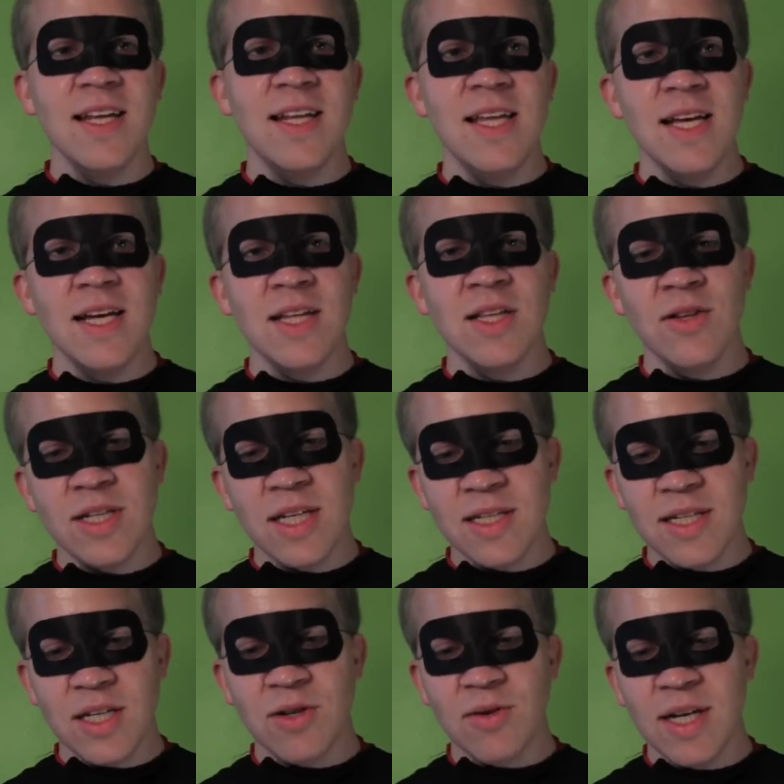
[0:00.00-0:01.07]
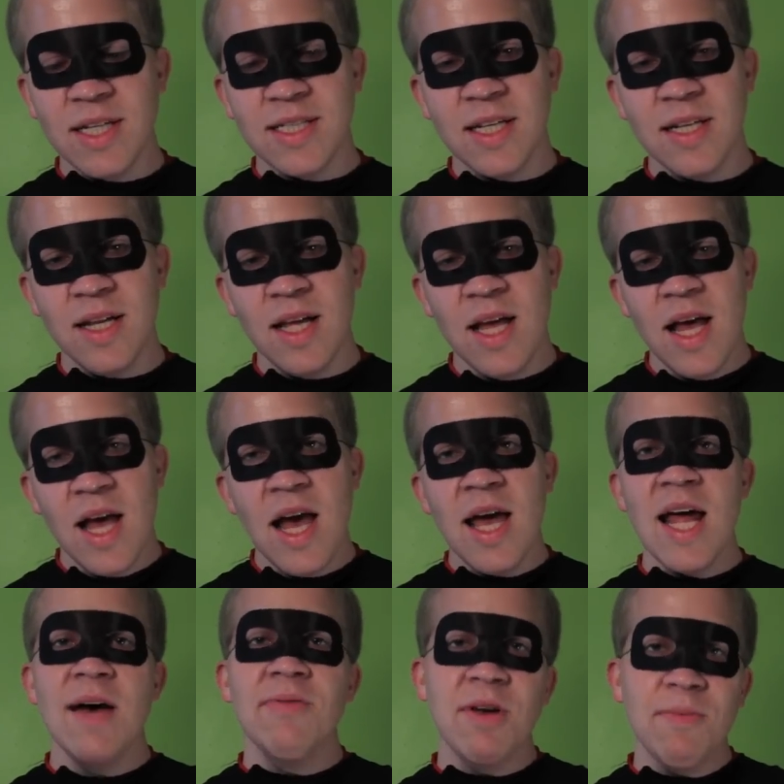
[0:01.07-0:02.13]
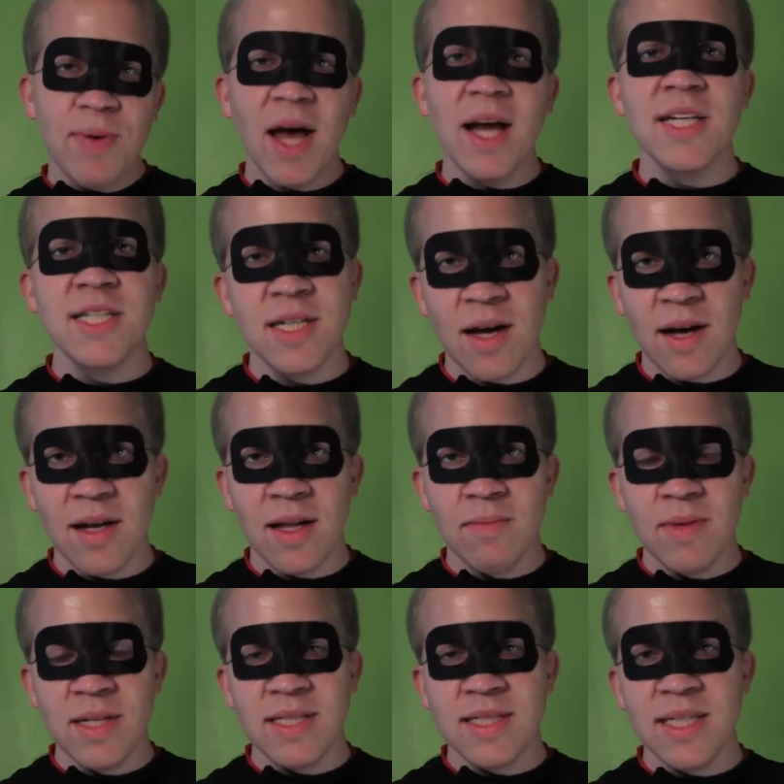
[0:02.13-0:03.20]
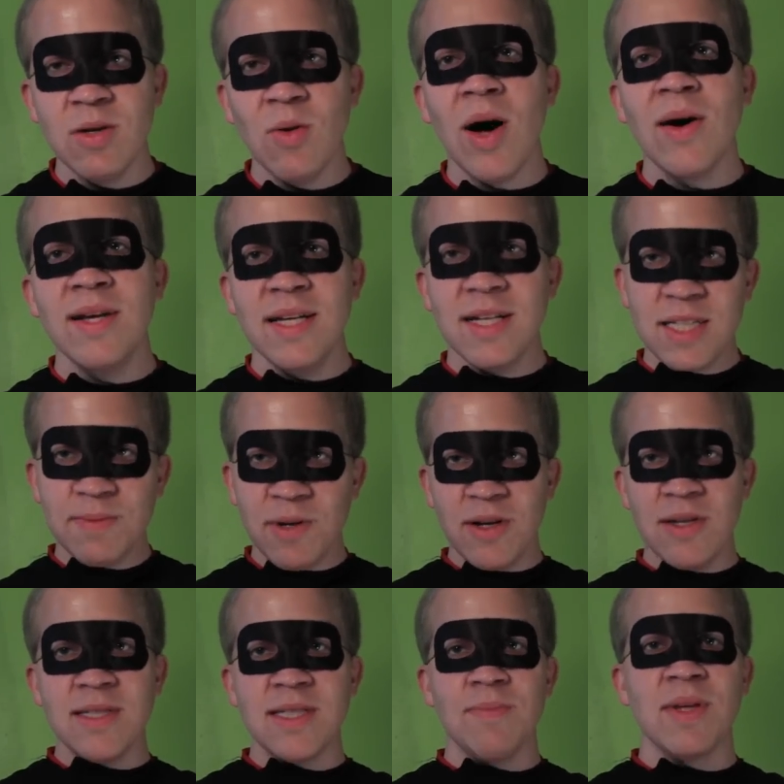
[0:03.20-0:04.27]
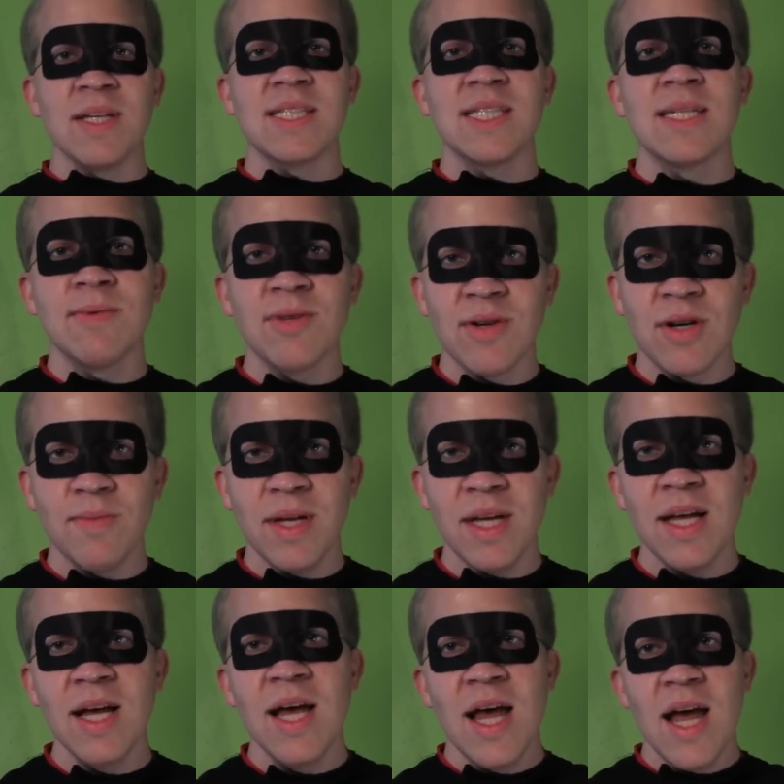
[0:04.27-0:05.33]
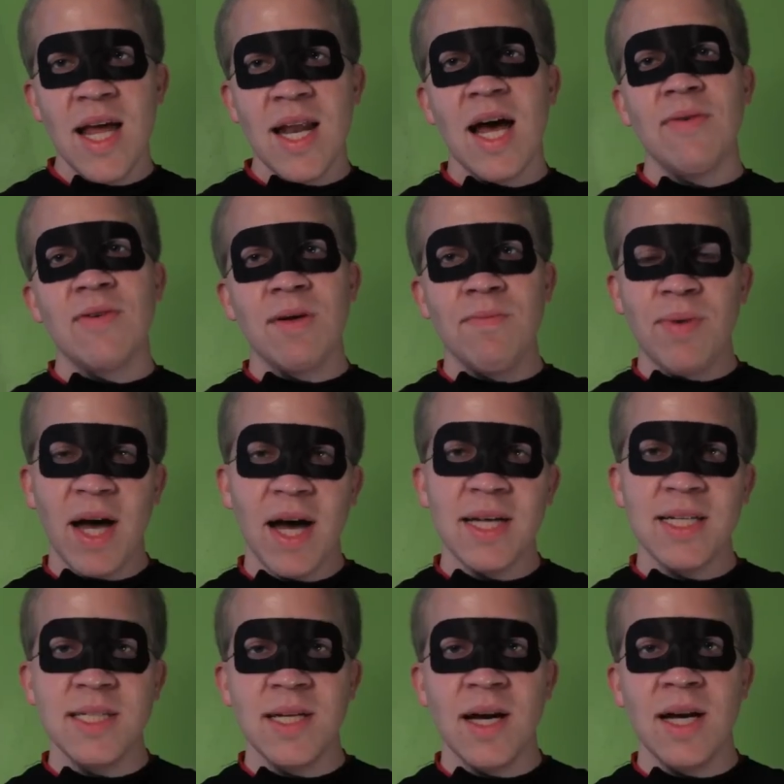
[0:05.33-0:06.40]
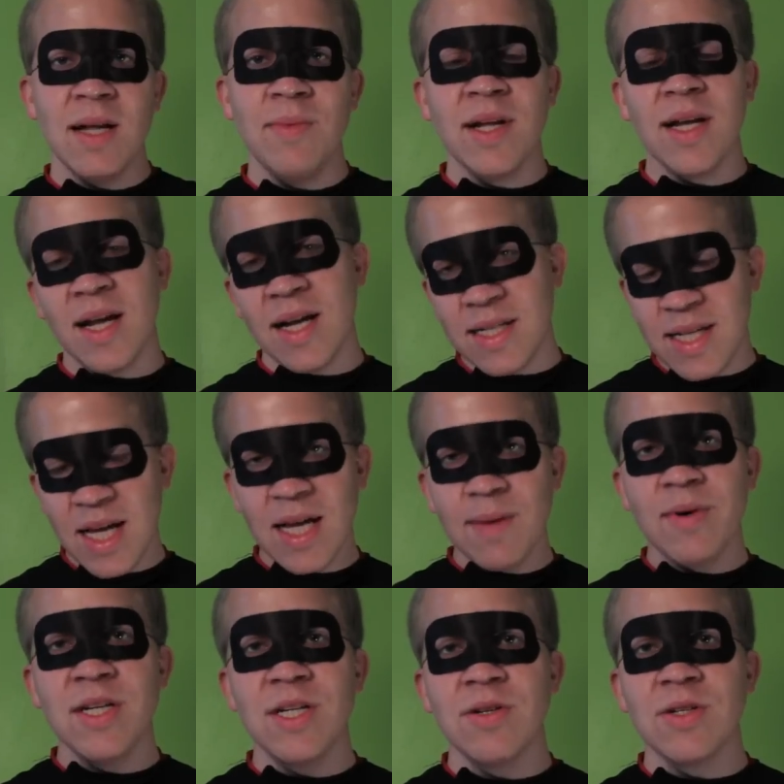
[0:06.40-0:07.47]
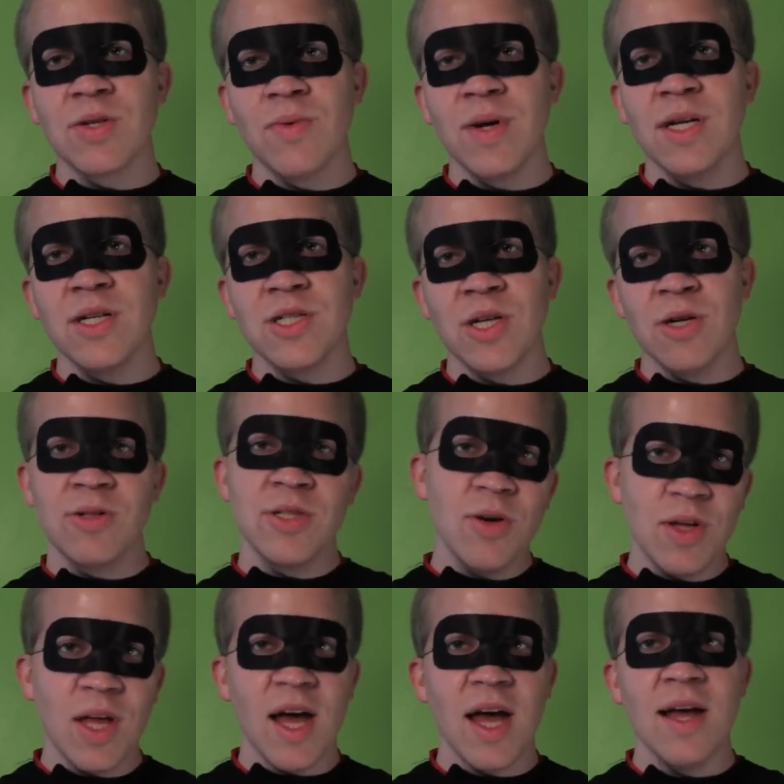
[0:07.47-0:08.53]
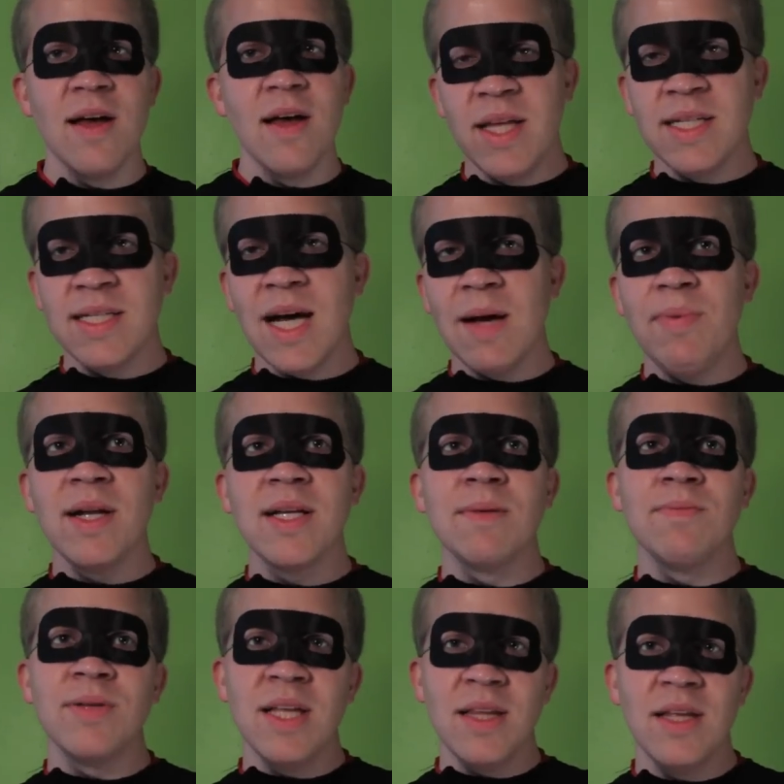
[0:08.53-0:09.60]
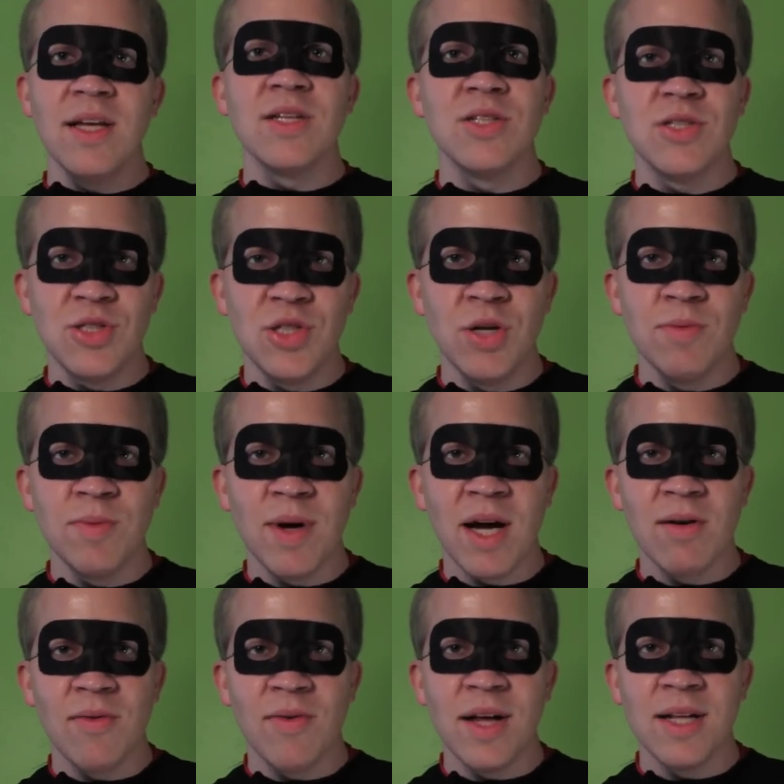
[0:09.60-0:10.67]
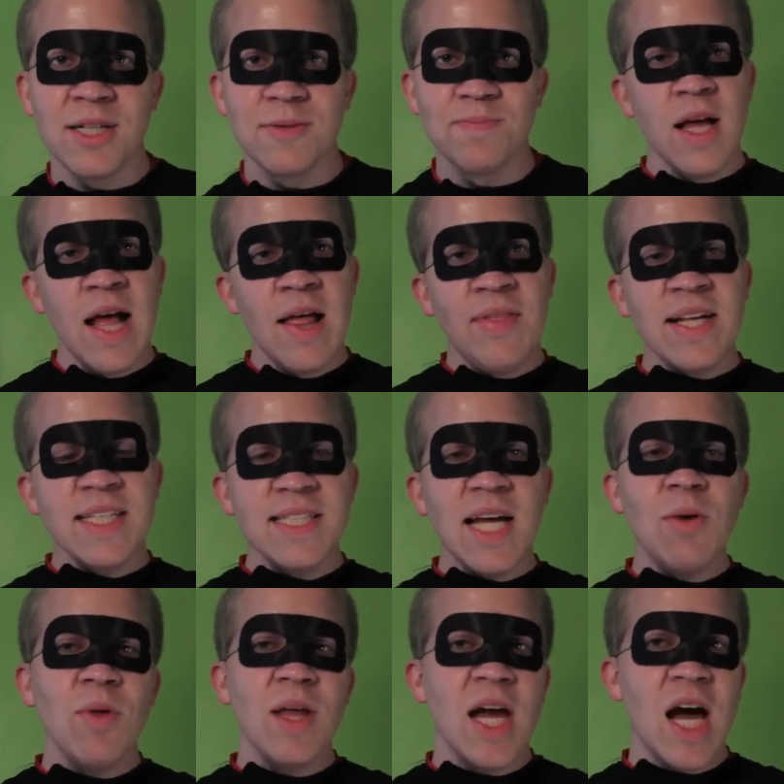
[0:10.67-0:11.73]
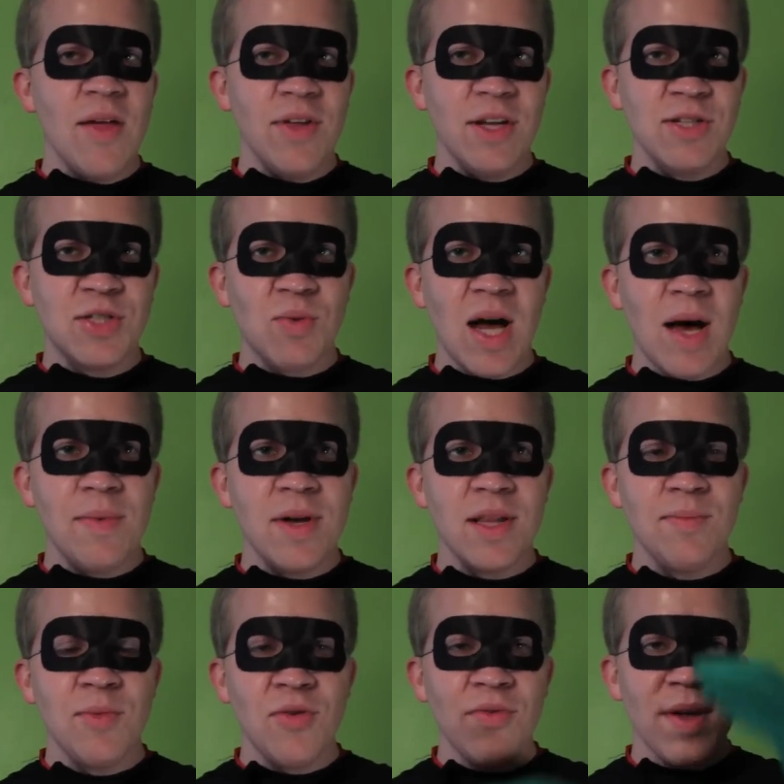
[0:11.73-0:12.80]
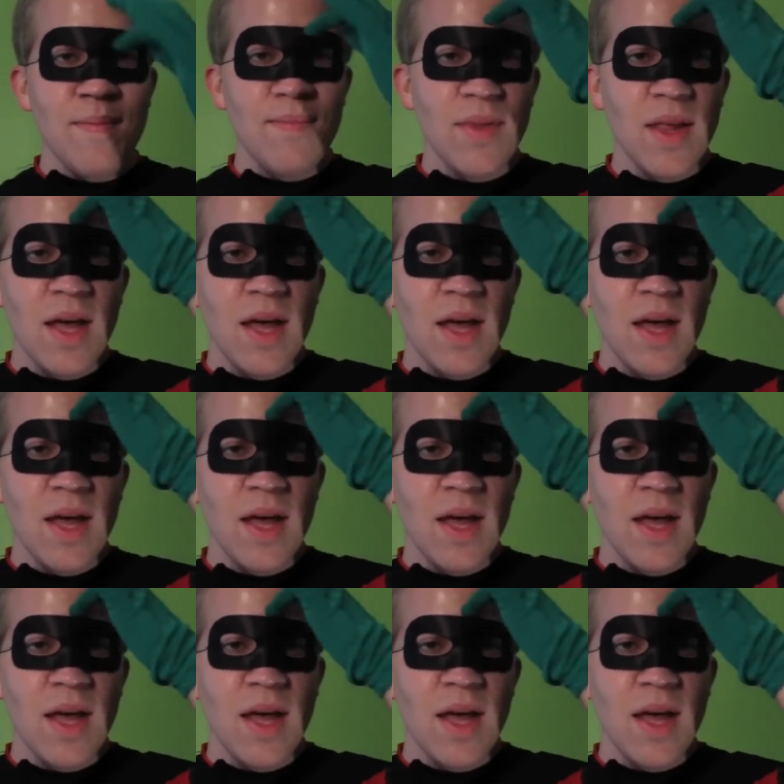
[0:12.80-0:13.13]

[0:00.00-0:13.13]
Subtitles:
that he can look at Dick Grayson and have compassion on him and see, wow, he experienced something similar to me, and have compassion on him and kind of take him under his wing shows, okay, he has not been completely consumed by revenge. That's not really how they use Robin in the movie.